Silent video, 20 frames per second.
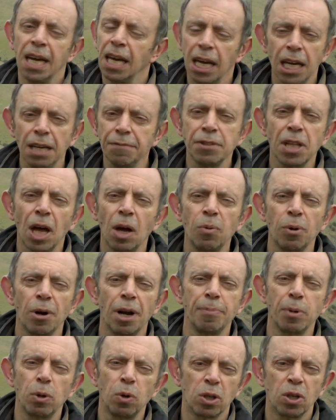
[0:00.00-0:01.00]
Even though we're
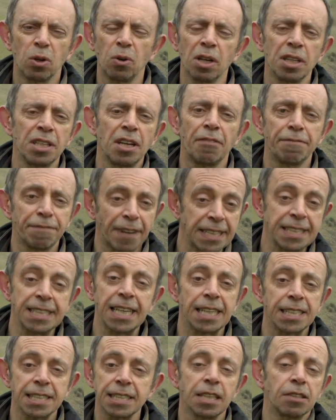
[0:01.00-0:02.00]
able to call on our
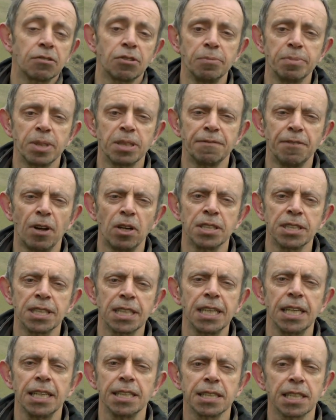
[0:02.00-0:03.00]
fantastic groups of
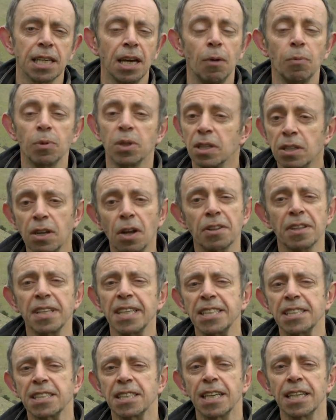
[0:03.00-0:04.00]
volunteers to help with a lot of
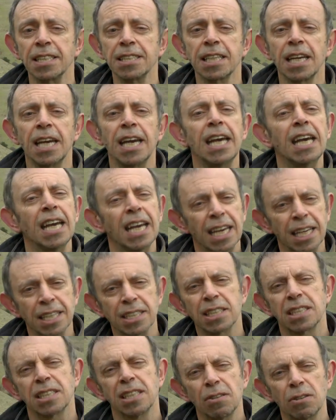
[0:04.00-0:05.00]
these things, it
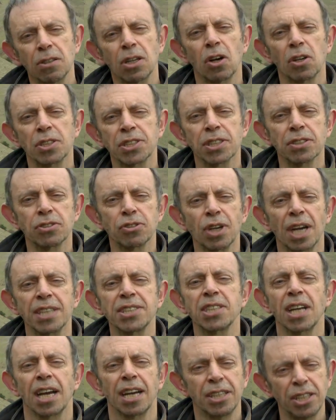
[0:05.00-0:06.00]
still costs the
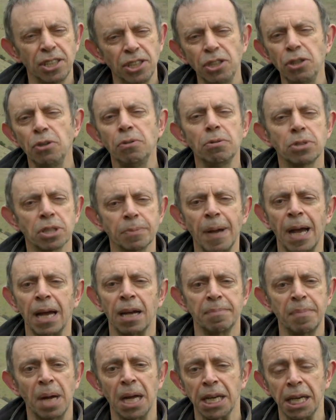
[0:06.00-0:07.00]
Trust a huge amount
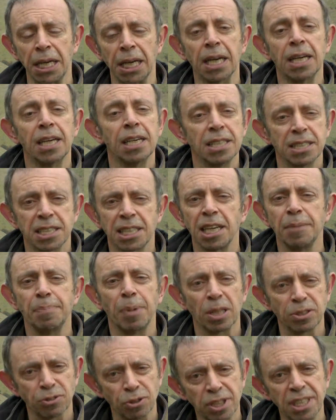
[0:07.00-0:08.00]
of money to keep
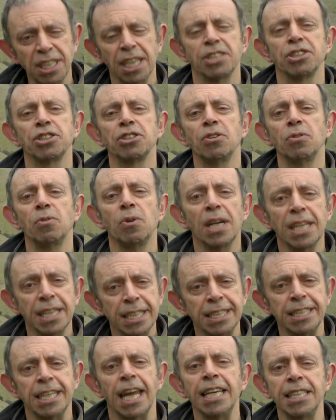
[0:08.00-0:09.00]
our traditional
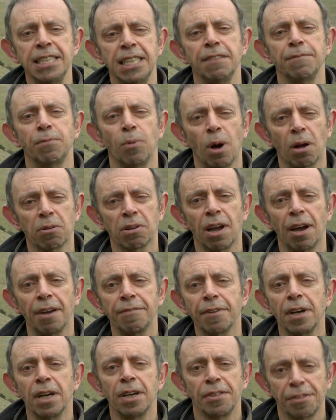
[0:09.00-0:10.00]
native wildlife
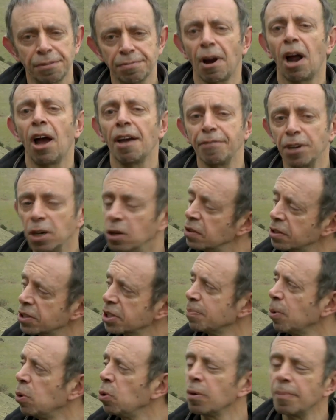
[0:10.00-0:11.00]
thriving on the
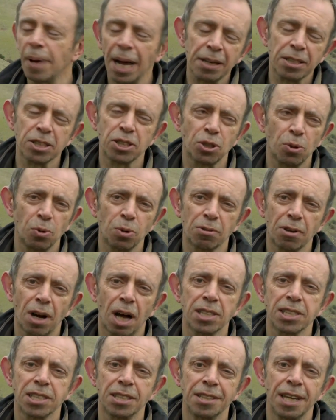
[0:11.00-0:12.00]
small amount of chalk
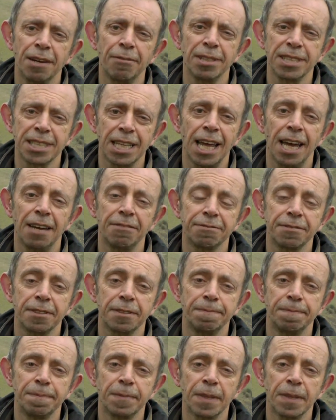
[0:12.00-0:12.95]
grassland there is left.